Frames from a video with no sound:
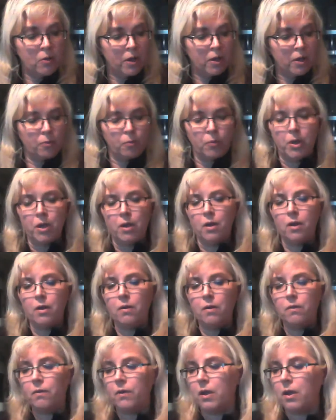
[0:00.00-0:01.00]
And we
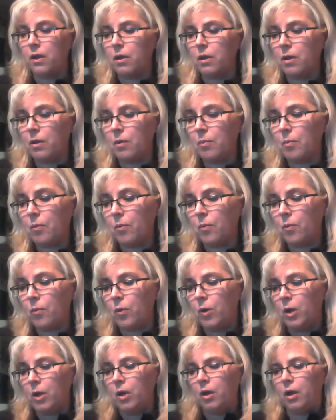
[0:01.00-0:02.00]
have
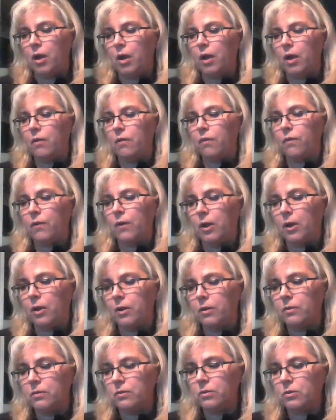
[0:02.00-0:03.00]
I
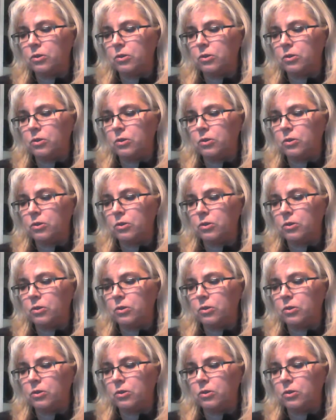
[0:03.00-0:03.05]
have